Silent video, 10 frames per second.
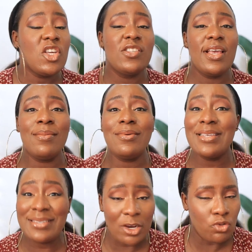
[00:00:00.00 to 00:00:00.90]

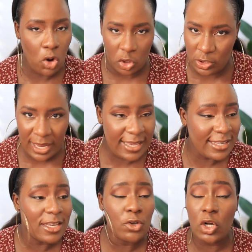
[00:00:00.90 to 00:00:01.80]
it's a rush.
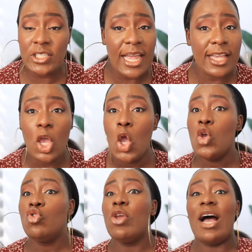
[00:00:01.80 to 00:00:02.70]
Like,
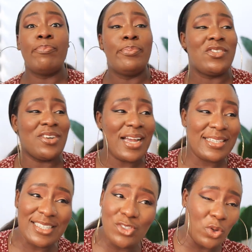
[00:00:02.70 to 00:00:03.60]
you are
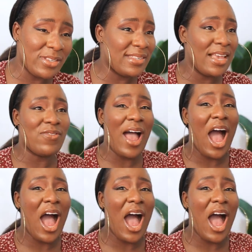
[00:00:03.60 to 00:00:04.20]
dragging yourself